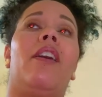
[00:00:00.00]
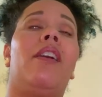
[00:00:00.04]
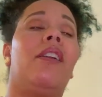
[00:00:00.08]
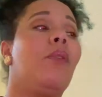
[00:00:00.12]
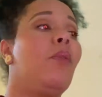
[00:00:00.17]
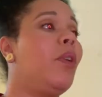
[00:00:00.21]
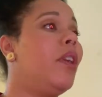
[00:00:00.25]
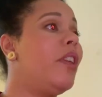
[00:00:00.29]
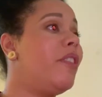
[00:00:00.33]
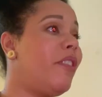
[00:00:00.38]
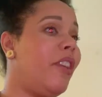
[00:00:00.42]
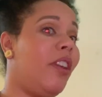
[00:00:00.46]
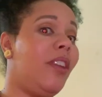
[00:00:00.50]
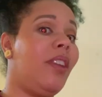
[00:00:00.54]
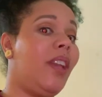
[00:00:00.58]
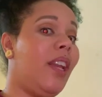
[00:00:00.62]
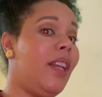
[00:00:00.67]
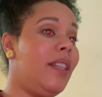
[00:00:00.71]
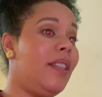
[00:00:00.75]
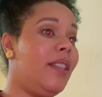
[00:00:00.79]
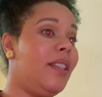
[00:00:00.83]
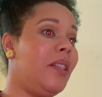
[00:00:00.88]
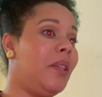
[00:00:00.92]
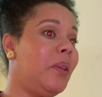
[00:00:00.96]
our, one of our
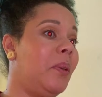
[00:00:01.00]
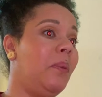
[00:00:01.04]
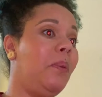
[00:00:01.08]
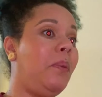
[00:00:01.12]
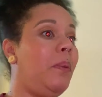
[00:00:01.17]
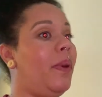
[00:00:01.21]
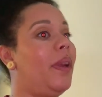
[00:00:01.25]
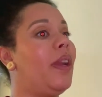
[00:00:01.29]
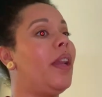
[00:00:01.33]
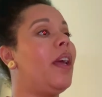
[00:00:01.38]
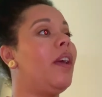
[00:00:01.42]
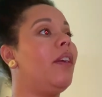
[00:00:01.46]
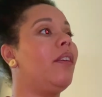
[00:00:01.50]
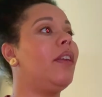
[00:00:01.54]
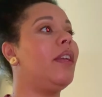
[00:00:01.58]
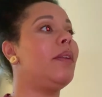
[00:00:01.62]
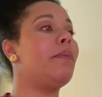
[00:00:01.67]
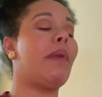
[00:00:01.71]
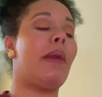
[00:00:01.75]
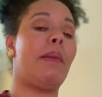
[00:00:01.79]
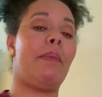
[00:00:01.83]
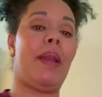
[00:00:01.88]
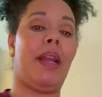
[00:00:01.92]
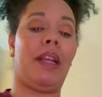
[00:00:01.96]
lights went out
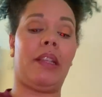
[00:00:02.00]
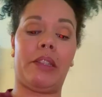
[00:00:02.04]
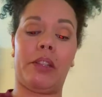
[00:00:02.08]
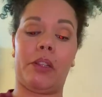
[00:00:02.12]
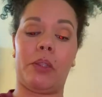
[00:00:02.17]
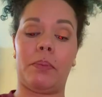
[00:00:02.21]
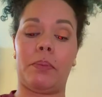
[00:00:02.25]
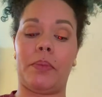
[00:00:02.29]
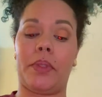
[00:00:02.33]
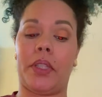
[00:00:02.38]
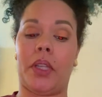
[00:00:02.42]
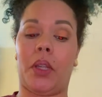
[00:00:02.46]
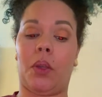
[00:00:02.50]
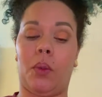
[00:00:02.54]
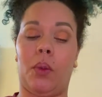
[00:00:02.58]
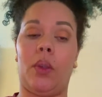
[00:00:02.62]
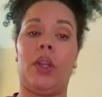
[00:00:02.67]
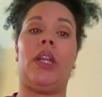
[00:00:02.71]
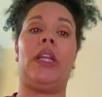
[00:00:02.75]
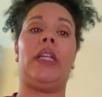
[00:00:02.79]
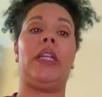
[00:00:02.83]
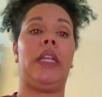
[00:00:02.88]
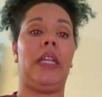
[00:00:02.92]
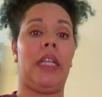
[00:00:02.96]
in my bathroom.
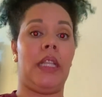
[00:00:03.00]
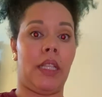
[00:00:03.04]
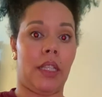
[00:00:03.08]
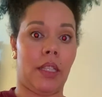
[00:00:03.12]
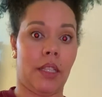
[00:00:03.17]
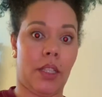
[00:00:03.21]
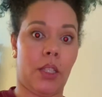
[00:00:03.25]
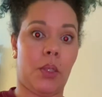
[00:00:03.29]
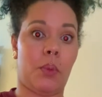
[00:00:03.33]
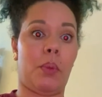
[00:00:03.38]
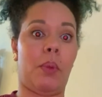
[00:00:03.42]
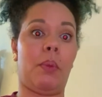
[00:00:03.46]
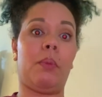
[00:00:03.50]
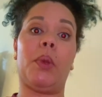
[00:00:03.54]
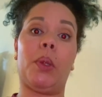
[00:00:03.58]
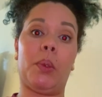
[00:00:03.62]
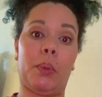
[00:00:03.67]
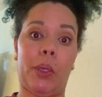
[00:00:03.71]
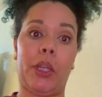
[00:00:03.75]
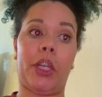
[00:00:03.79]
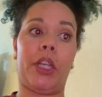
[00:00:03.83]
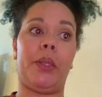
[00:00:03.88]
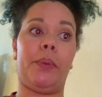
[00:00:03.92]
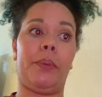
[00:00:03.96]
So this is what
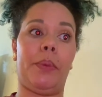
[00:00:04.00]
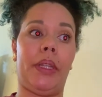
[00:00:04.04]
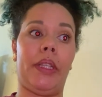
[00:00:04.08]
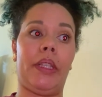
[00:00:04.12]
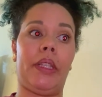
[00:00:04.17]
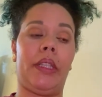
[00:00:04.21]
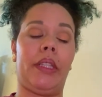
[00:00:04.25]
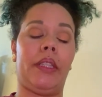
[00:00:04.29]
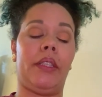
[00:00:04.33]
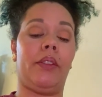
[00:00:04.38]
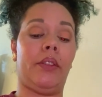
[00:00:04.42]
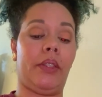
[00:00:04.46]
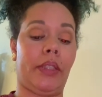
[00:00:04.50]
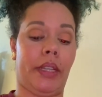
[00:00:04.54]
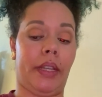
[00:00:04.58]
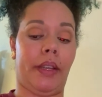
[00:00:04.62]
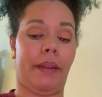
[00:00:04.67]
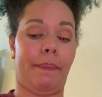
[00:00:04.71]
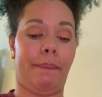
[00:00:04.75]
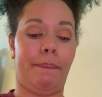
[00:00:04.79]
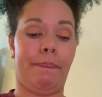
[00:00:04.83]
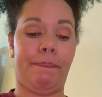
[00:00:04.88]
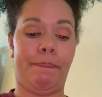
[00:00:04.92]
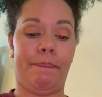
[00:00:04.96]
we're working with,
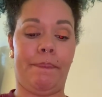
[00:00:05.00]
okay?